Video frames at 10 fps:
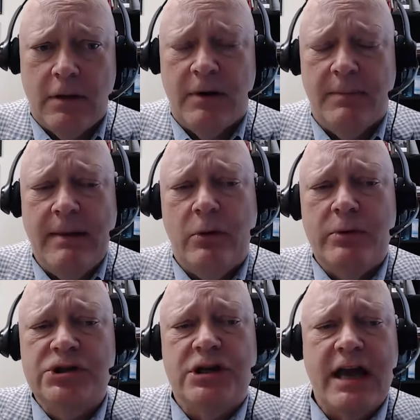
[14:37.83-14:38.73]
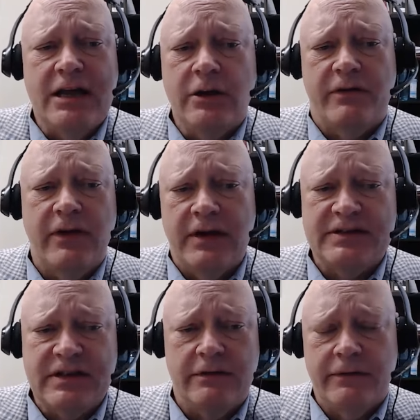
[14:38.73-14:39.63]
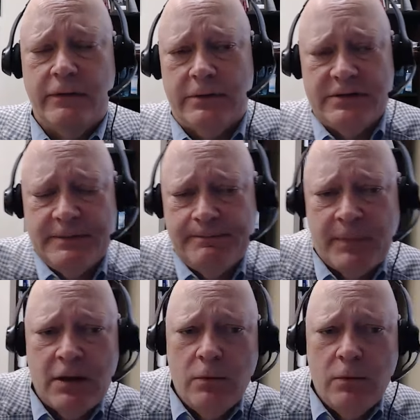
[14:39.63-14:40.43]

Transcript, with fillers: But maybe we should anchor things there first.